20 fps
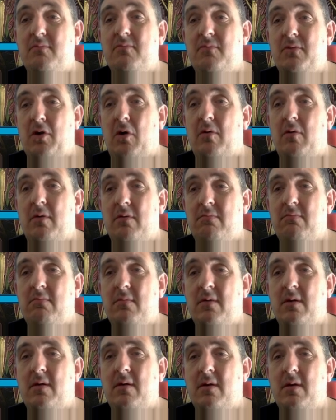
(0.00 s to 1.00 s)
You know,
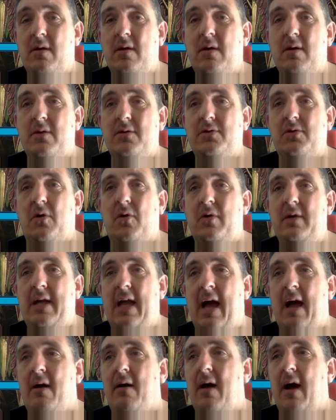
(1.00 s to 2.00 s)
So
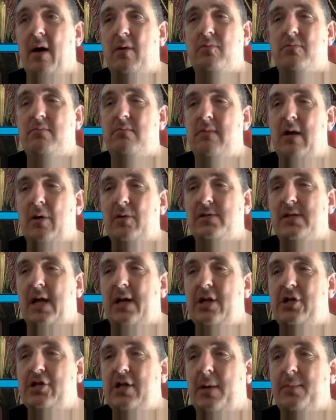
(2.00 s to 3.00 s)
yeah,
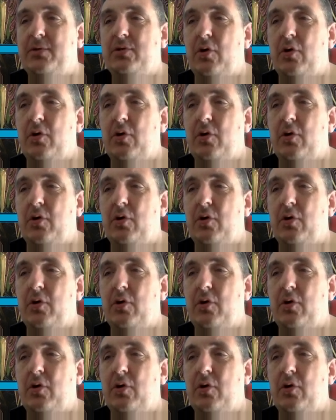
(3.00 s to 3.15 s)
outstanding champ.